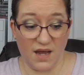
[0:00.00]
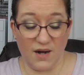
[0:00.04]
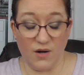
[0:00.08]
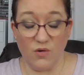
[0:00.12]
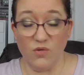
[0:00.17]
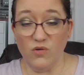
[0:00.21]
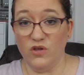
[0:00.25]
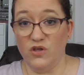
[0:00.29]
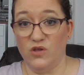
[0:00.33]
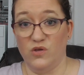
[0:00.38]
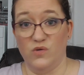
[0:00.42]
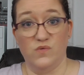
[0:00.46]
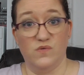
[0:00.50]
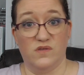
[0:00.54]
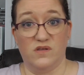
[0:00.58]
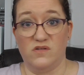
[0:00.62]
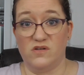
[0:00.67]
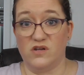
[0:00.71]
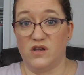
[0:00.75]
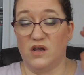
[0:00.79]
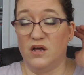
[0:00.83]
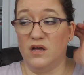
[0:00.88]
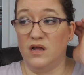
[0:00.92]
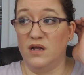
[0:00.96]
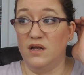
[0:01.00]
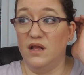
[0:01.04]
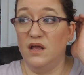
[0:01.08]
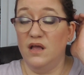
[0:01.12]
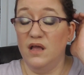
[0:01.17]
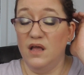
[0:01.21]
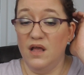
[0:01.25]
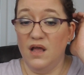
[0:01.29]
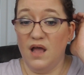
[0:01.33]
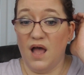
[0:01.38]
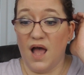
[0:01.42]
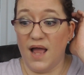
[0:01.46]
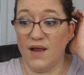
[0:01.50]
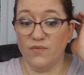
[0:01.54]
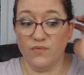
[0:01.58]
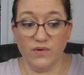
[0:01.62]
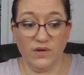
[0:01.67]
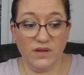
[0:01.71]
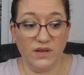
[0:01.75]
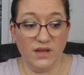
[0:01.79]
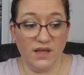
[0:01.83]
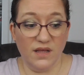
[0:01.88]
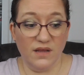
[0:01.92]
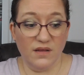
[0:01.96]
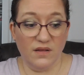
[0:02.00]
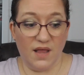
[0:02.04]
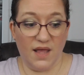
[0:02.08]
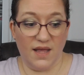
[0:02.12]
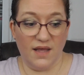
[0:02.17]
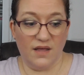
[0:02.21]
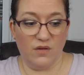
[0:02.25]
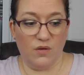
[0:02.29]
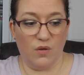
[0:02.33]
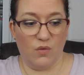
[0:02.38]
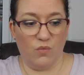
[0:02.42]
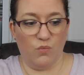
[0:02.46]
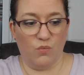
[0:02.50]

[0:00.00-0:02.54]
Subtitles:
I don't use a ton. I really, like,